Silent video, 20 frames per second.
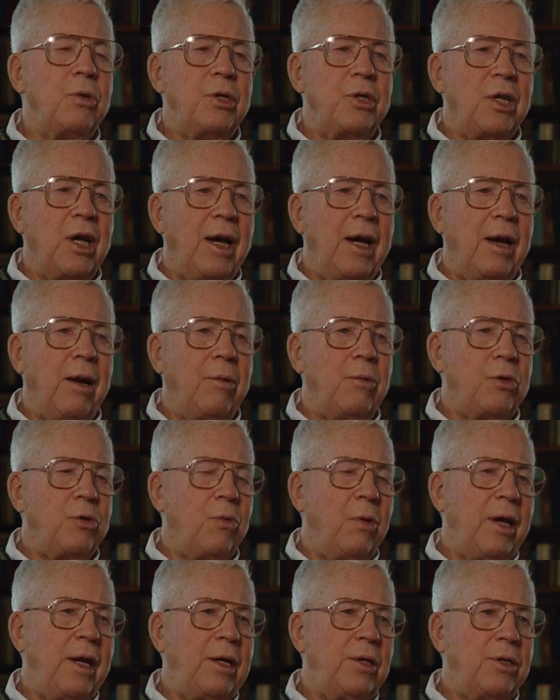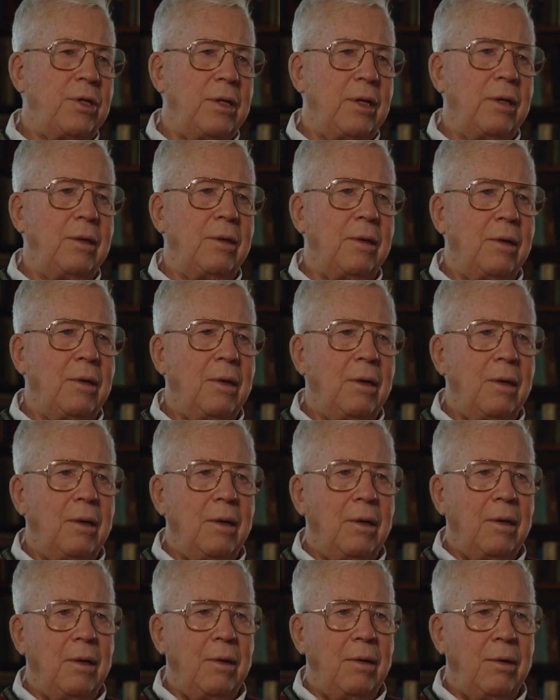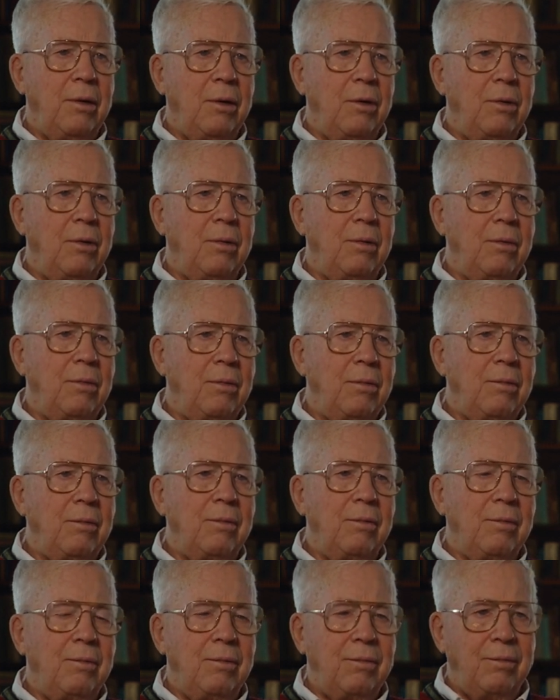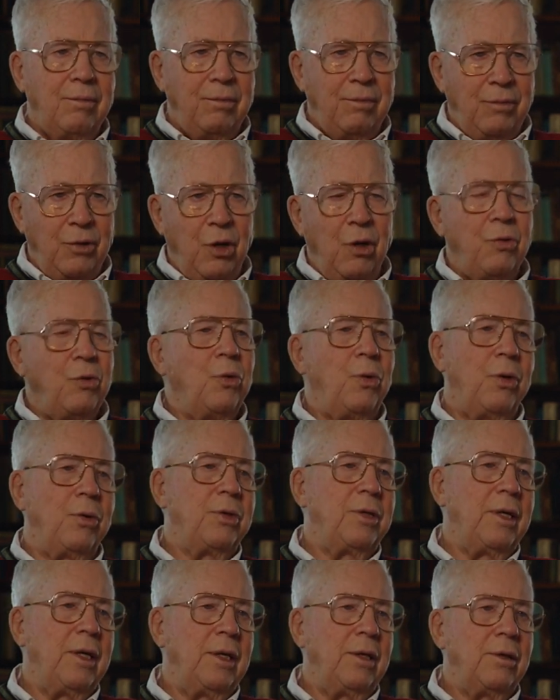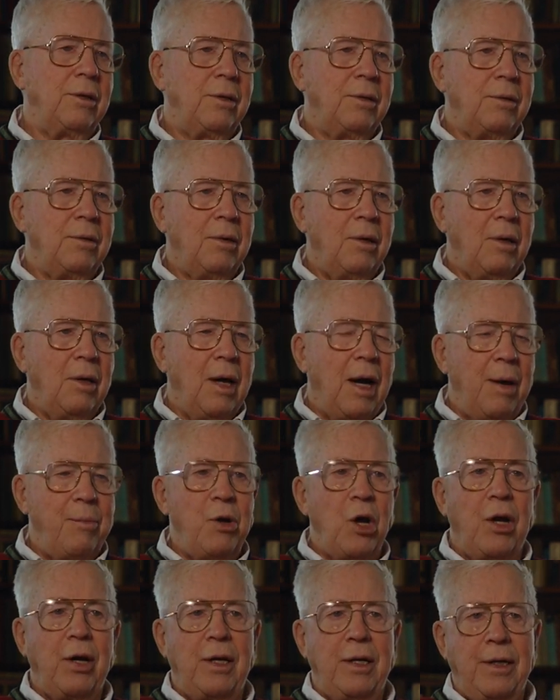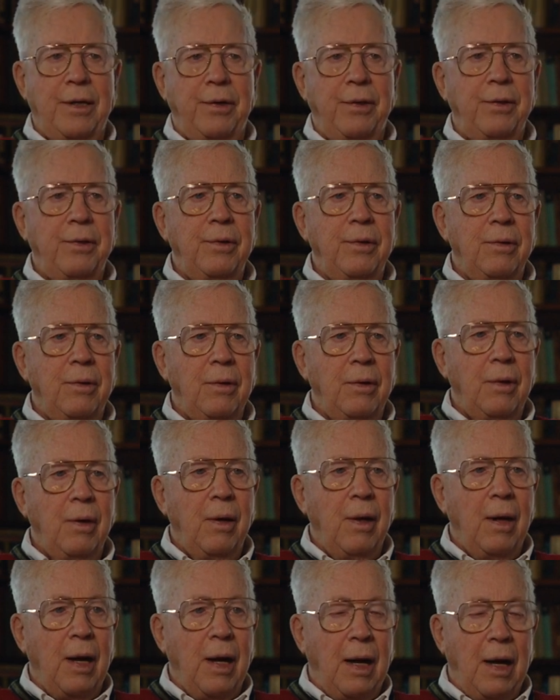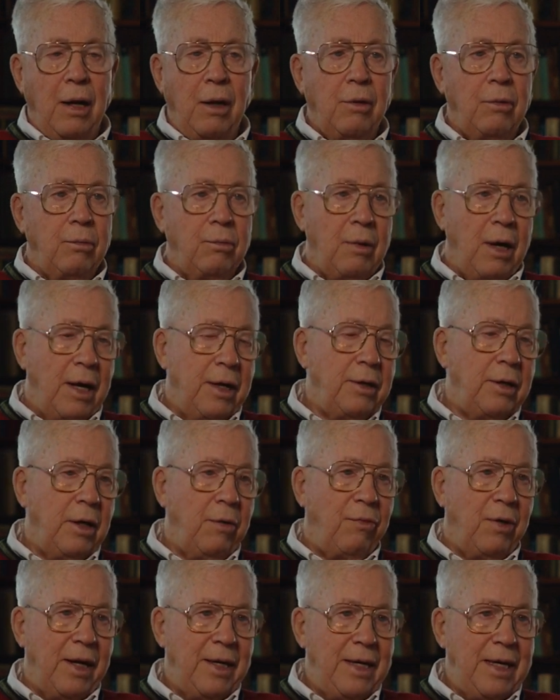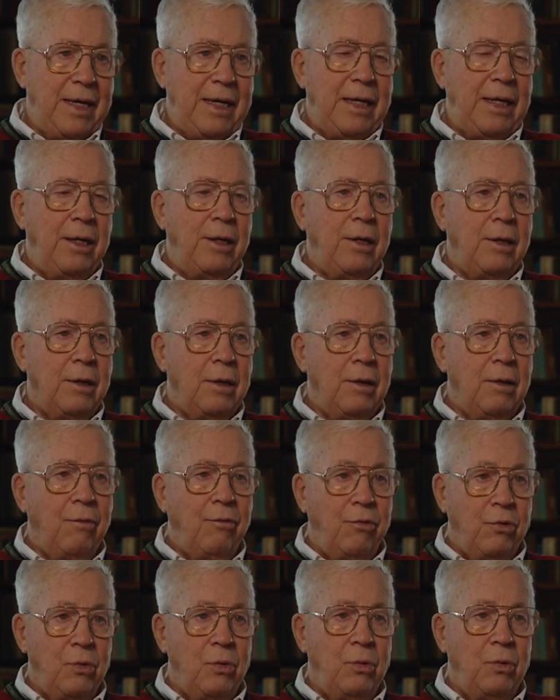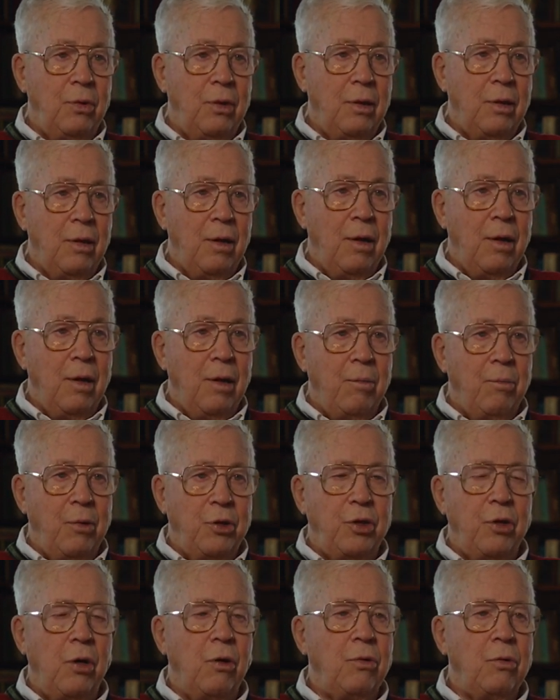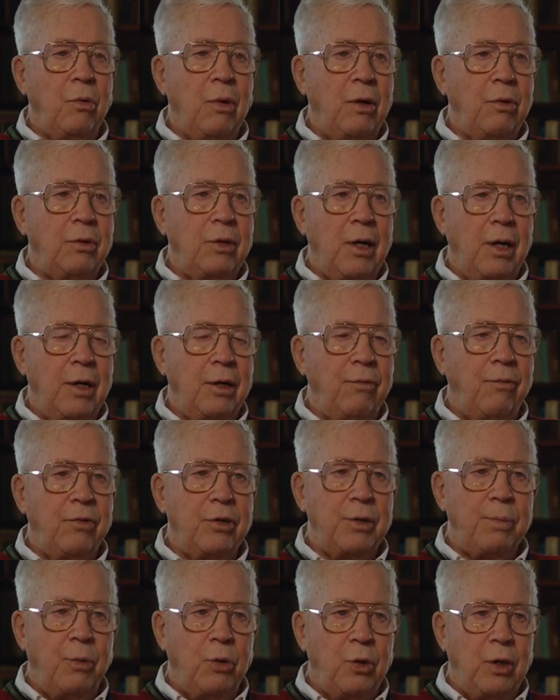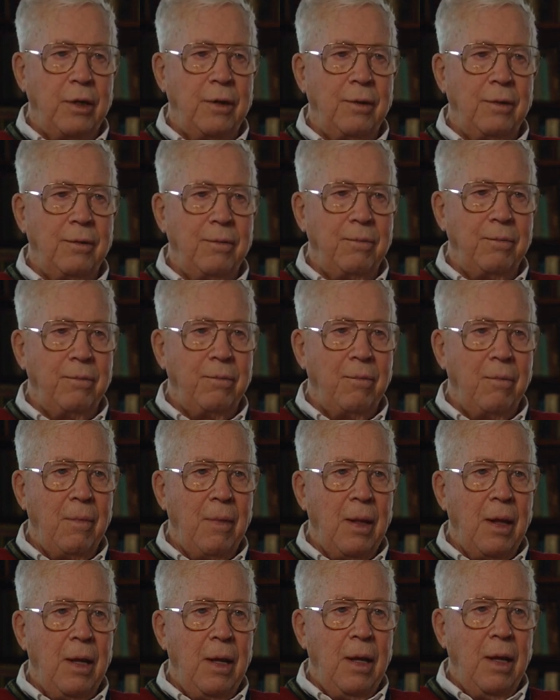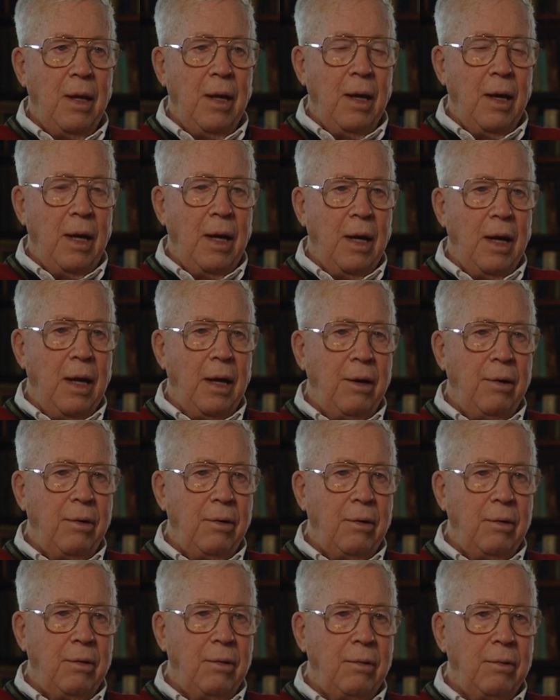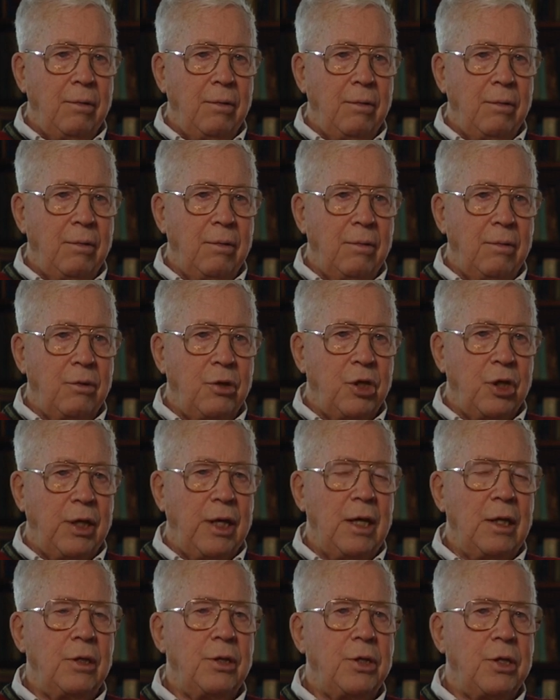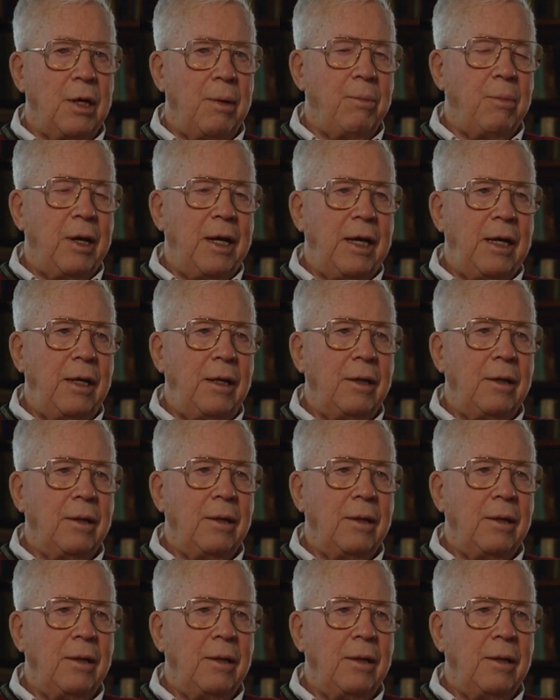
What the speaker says: desire. I was raised that, you don't do those things. I'm not a hunter. I'll hunt if I need food, but you don't go out to hunt for sport. And to kill somebody,